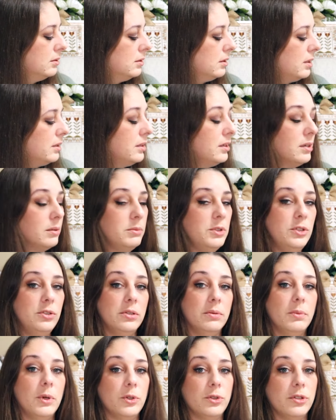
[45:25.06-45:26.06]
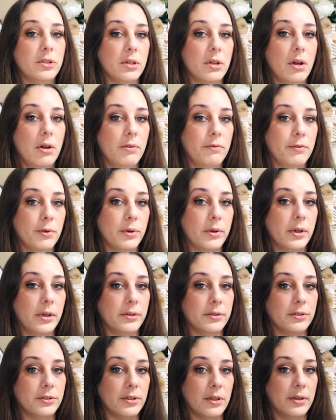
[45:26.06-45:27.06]
I think I'm using most of the called for
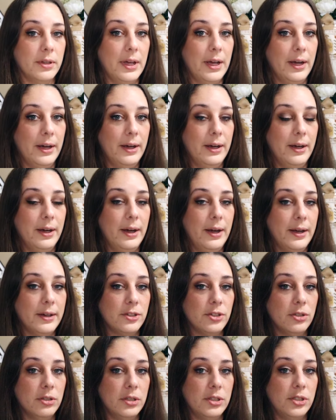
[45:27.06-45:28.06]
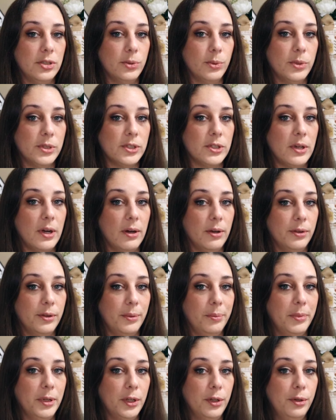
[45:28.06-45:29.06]
colors on that. I actually switched out
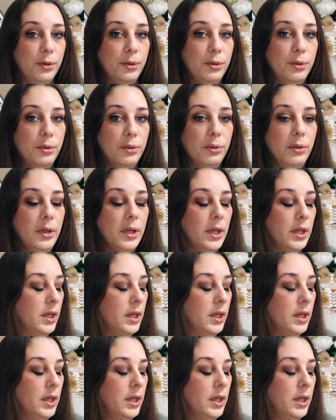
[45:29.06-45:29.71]
the blue.